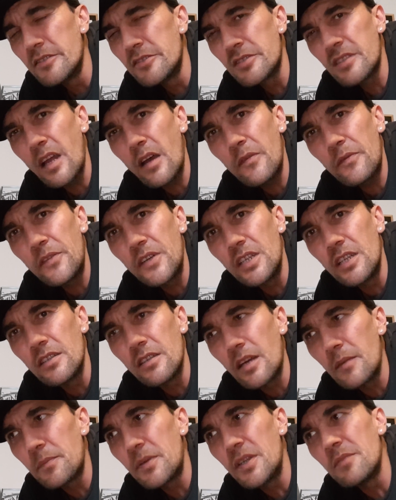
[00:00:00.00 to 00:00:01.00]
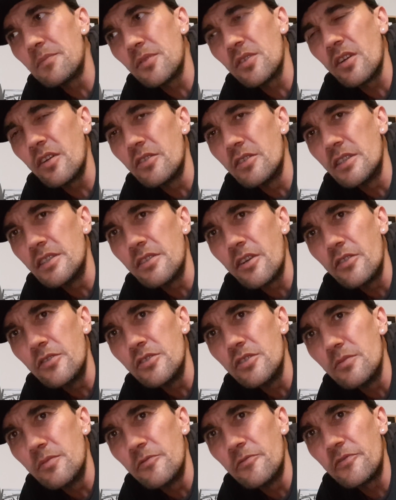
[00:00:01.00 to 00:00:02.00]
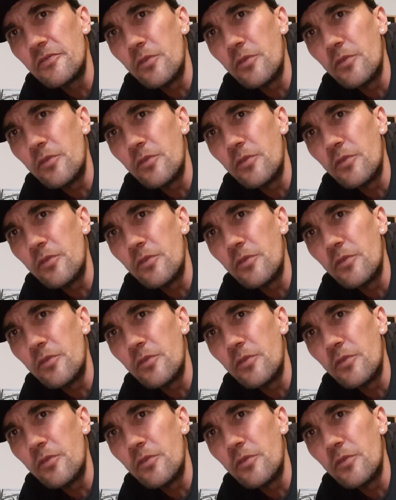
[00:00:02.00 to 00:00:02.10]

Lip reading: start feeling like people only know you